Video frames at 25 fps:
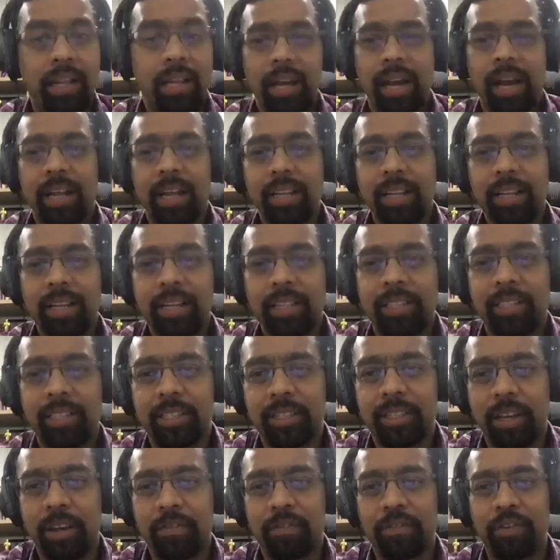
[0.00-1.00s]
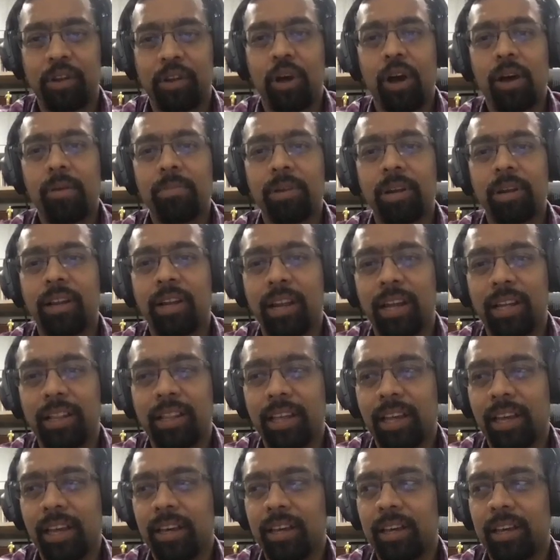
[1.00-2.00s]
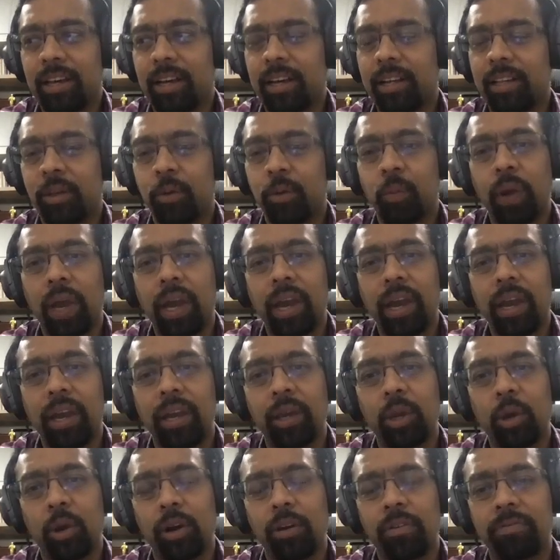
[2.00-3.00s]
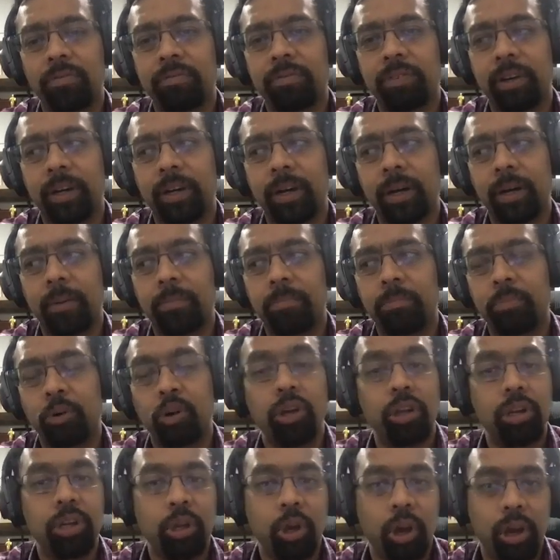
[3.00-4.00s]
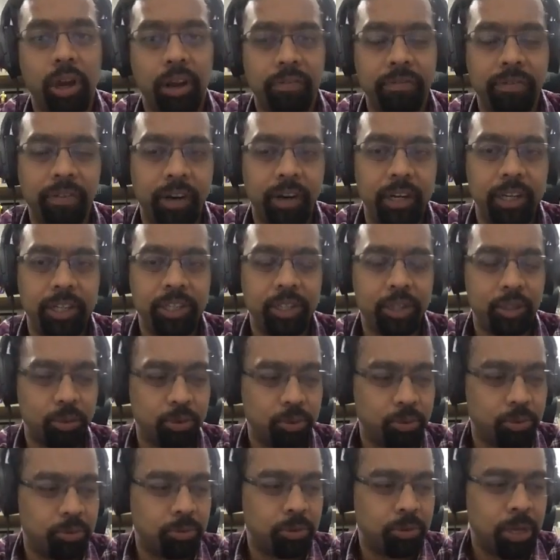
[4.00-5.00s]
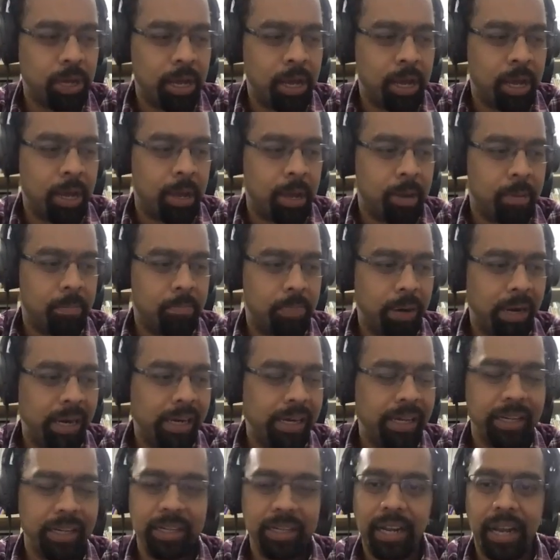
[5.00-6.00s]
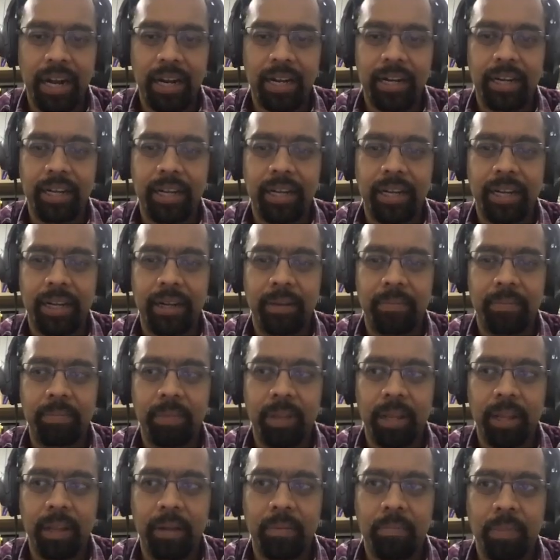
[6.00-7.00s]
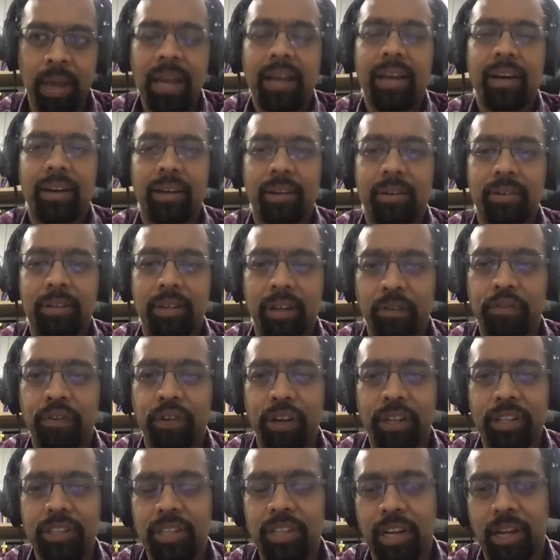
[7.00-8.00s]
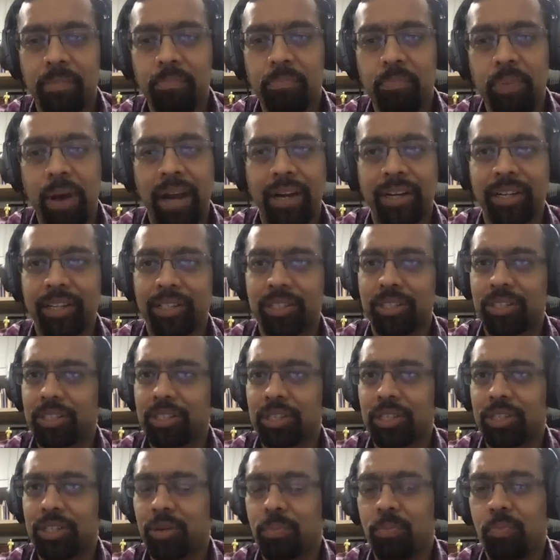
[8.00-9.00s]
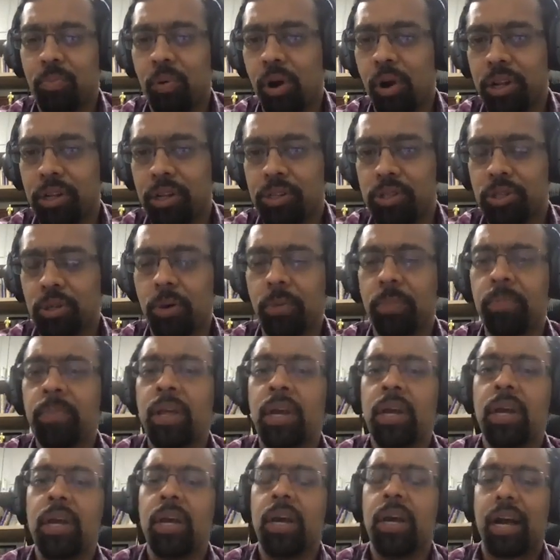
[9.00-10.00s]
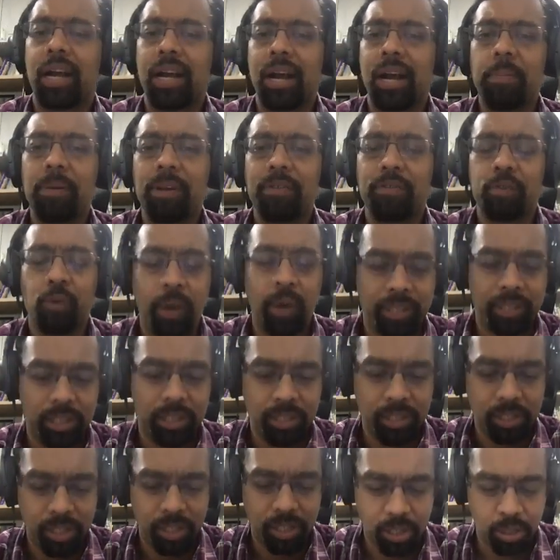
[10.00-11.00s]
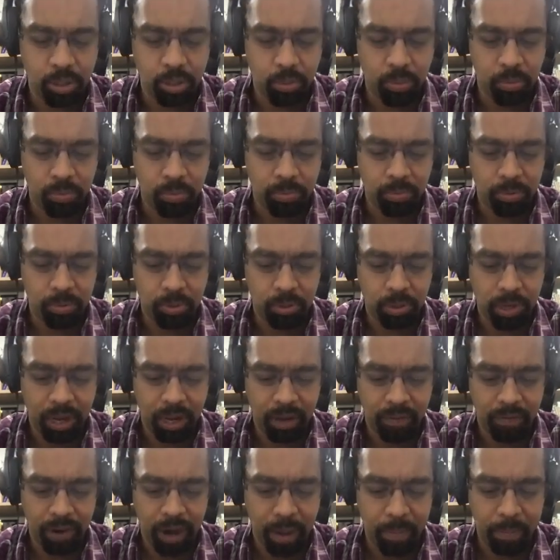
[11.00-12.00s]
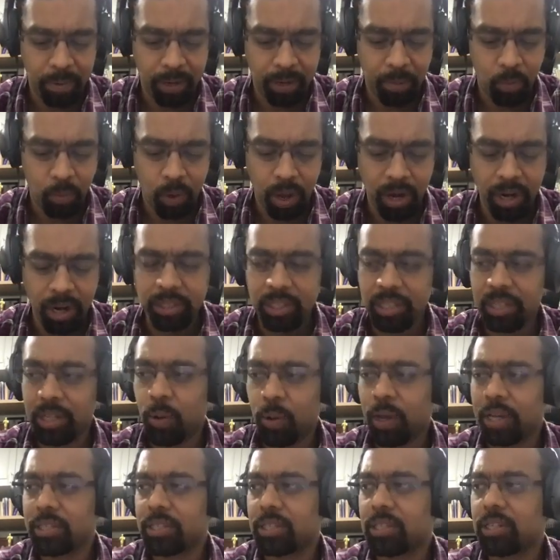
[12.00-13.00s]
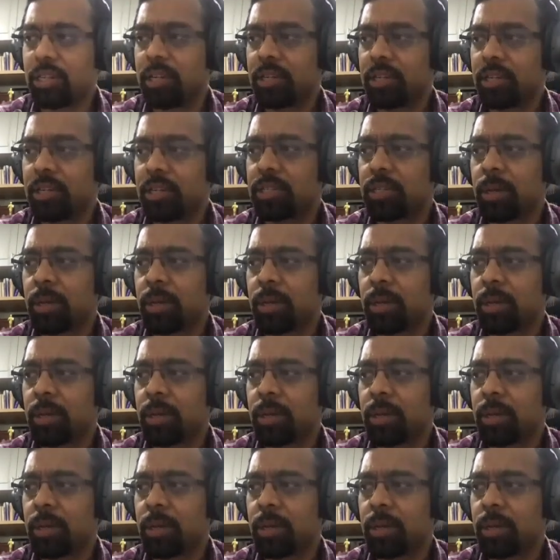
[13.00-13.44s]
think that's phenomenal. I think the way you've put on your efforts to build in and make a difference and impact is important. So a couple of questions to kind of wrap it up. One of the question is